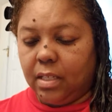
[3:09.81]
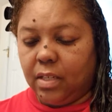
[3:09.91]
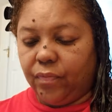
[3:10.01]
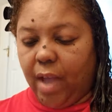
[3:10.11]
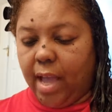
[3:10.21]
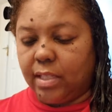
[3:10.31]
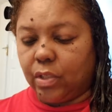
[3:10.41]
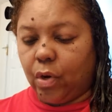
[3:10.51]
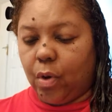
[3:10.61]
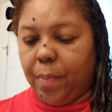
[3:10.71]
Defines
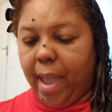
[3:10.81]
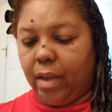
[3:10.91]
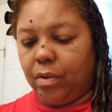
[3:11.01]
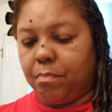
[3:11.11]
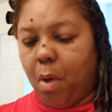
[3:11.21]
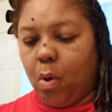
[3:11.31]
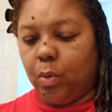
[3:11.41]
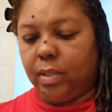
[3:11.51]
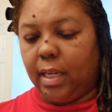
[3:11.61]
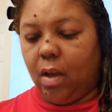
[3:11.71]
curl pattern,
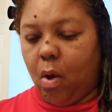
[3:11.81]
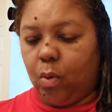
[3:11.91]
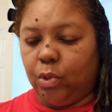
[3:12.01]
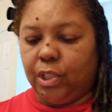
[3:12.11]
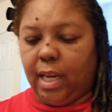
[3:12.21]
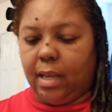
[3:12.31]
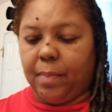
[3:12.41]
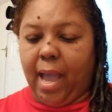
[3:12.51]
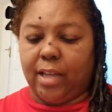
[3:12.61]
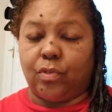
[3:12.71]
molds and holds shape,
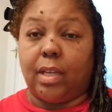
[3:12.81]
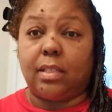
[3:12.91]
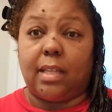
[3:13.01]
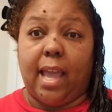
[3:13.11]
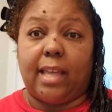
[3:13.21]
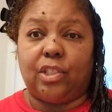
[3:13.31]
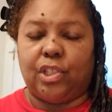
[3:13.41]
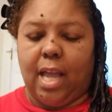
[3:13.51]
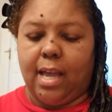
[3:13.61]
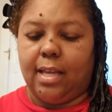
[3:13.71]
hydrates and adds
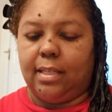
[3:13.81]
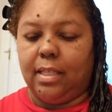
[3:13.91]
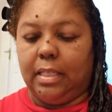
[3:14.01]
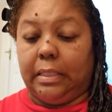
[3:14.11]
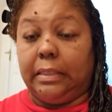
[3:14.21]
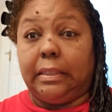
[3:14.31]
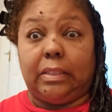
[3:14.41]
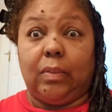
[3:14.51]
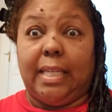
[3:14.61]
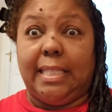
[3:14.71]
shine.
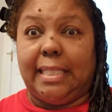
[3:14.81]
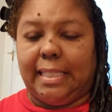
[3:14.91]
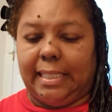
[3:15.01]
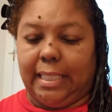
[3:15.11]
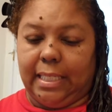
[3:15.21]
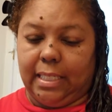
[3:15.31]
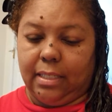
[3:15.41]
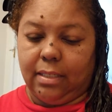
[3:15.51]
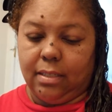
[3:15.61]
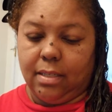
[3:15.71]
So let's see.
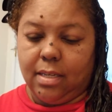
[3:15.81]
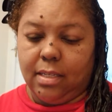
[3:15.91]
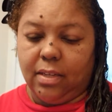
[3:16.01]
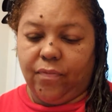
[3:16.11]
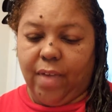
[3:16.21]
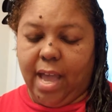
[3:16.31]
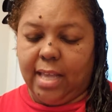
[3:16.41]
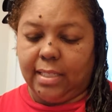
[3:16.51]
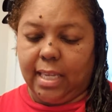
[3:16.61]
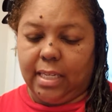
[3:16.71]

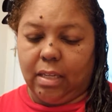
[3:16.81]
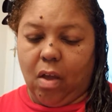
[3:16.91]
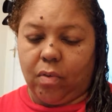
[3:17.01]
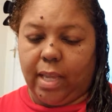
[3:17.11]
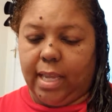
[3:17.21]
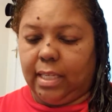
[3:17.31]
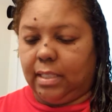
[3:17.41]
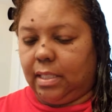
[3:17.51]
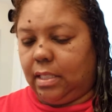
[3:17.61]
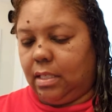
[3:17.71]
Defines and
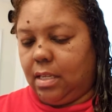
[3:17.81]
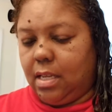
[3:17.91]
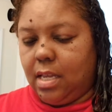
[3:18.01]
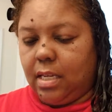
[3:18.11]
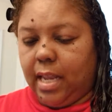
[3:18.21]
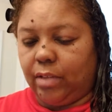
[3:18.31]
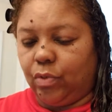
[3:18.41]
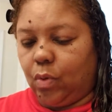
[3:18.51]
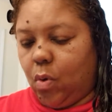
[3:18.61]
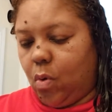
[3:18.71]
elongates
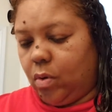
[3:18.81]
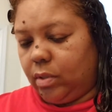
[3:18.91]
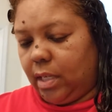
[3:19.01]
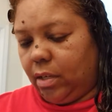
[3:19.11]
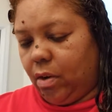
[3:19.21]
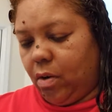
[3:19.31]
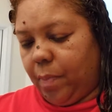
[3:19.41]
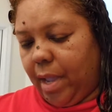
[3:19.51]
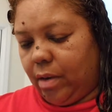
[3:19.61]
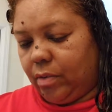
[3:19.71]
natural coils and curl
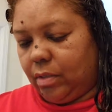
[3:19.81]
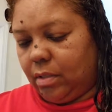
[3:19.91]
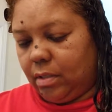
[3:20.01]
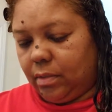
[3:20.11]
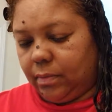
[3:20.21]
patterns.